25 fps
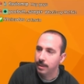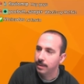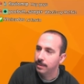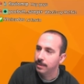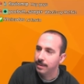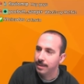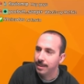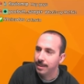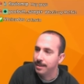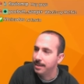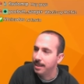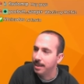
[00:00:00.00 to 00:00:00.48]

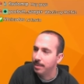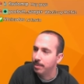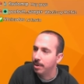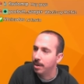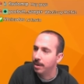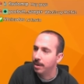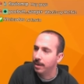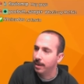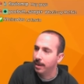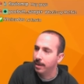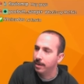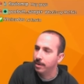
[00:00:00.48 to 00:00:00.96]
See, Team
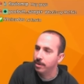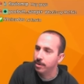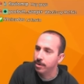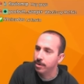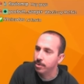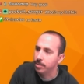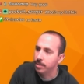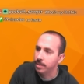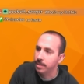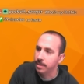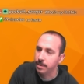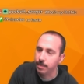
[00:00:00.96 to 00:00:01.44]
Rocket out here
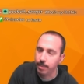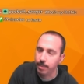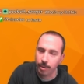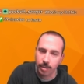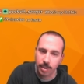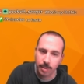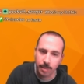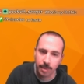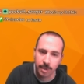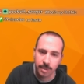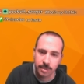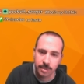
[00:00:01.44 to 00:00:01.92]
using these
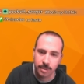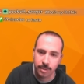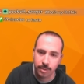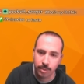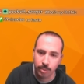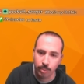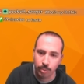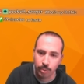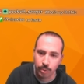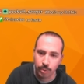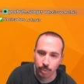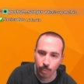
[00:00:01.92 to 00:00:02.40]
Pokemons as
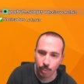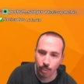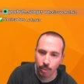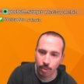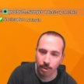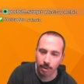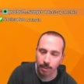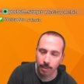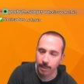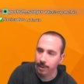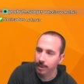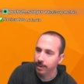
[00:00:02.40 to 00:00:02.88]
tools of
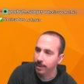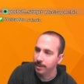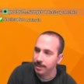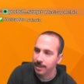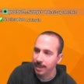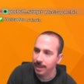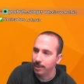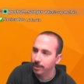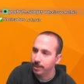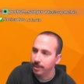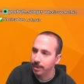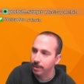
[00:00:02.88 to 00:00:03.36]
war, man. That's
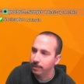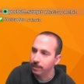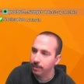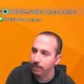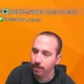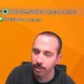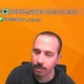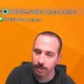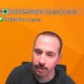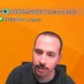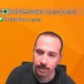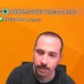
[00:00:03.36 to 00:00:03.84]
not what they're
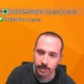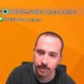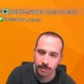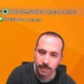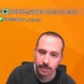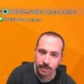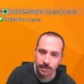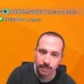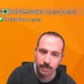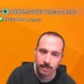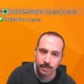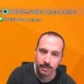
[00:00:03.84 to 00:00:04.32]
for.
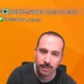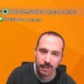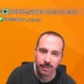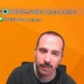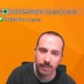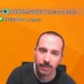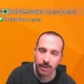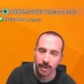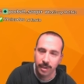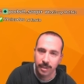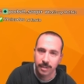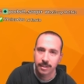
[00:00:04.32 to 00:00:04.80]
They're
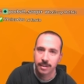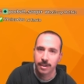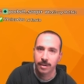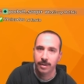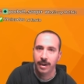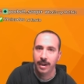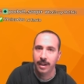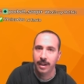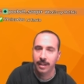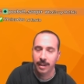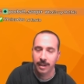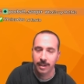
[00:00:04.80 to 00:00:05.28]
friends. They're
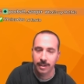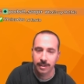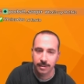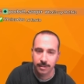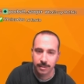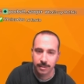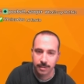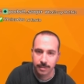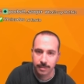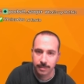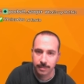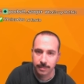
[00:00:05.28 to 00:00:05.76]

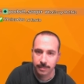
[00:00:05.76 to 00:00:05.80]
allies.